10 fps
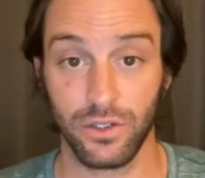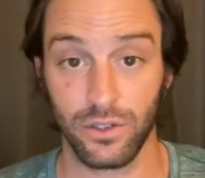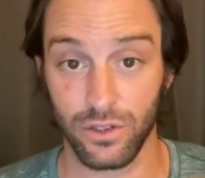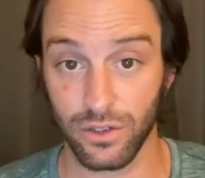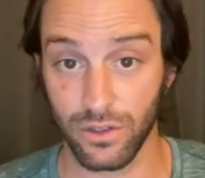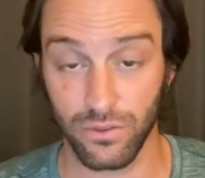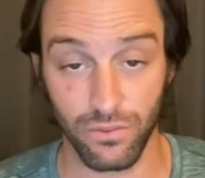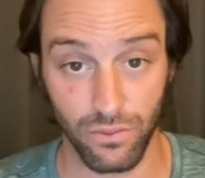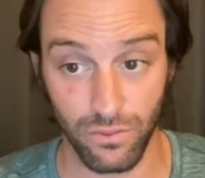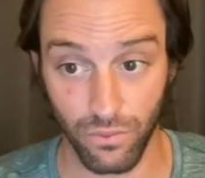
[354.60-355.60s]
you're
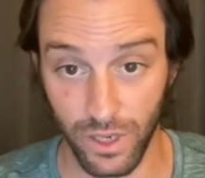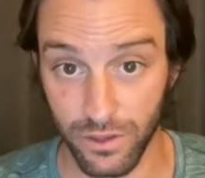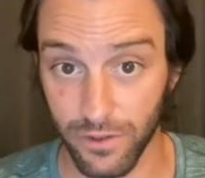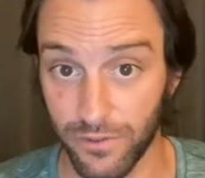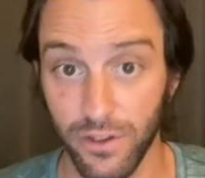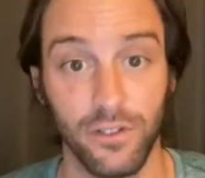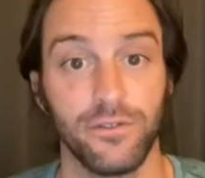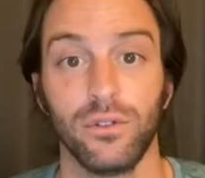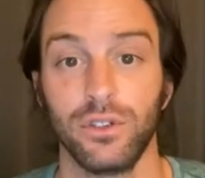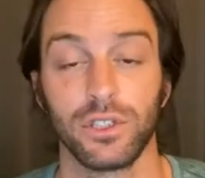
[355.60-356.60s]
when you're
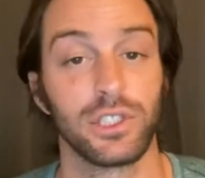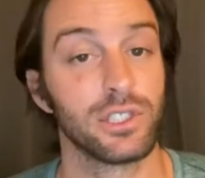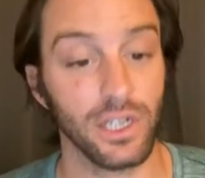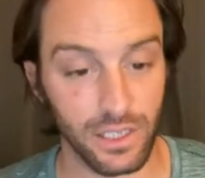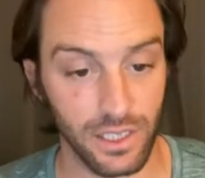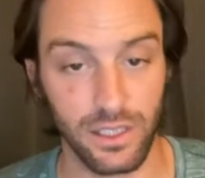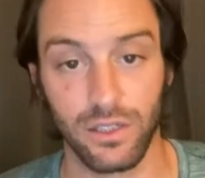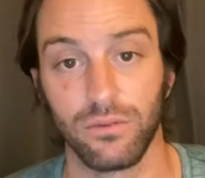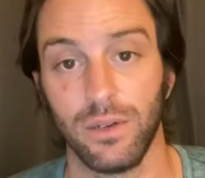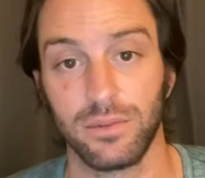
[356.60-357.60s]
fearful, you're stuck in
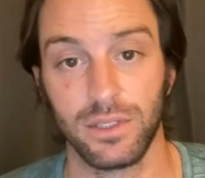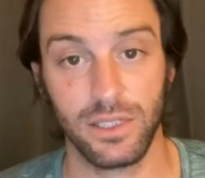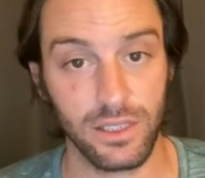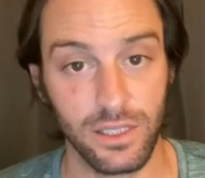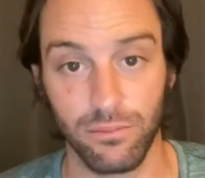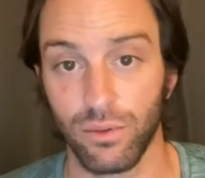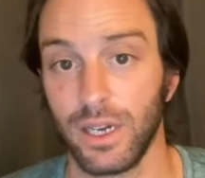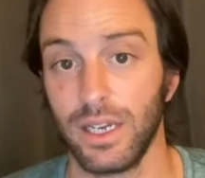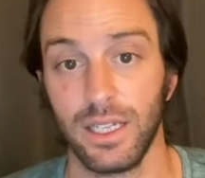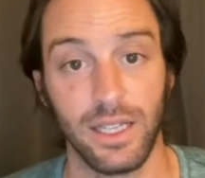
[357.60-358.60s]
the reptilian
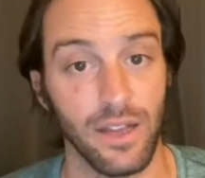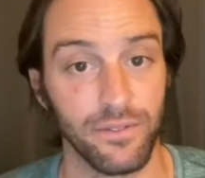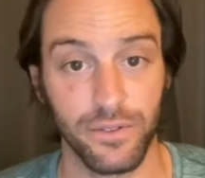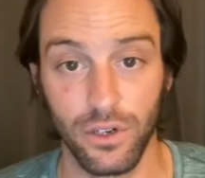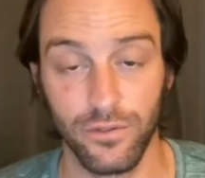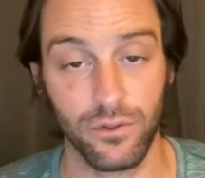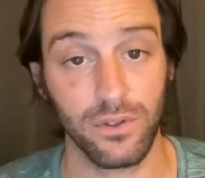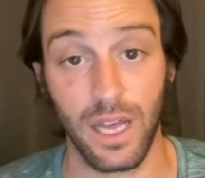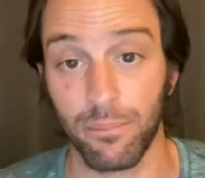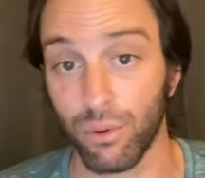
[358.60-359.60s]
brain in that fearful
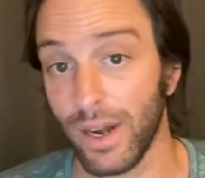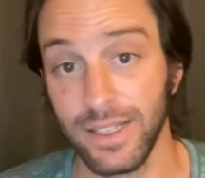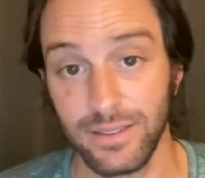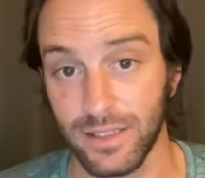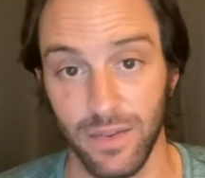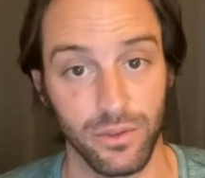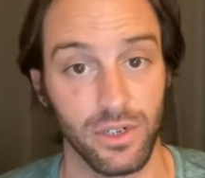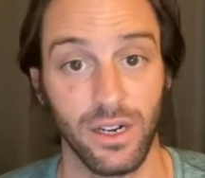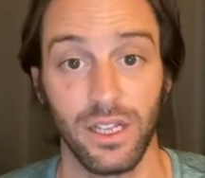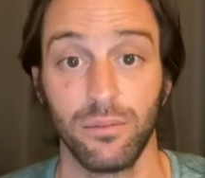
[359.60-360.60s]
that brain stem, and
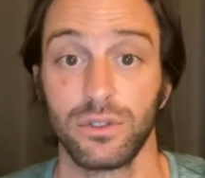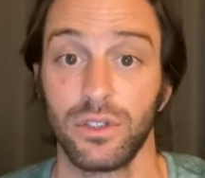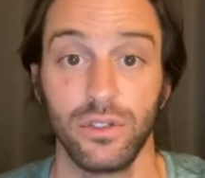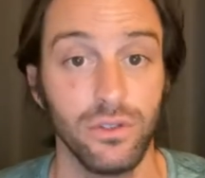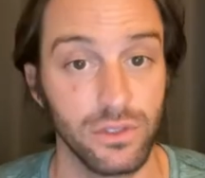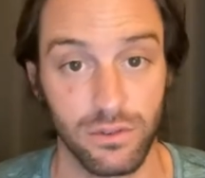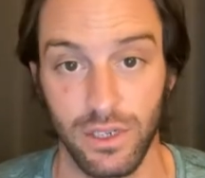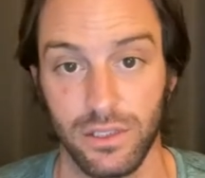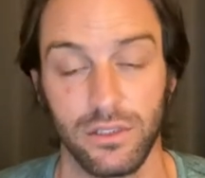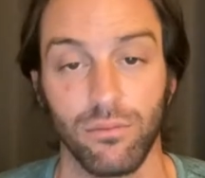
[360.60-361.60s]
you're not able to use the
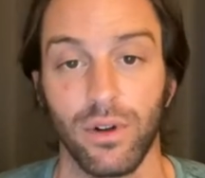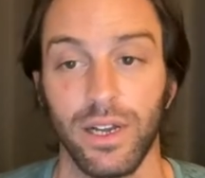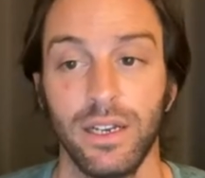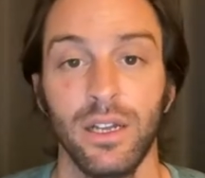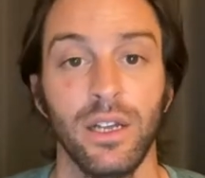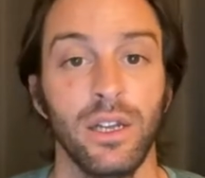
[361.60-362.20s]
rest of your brain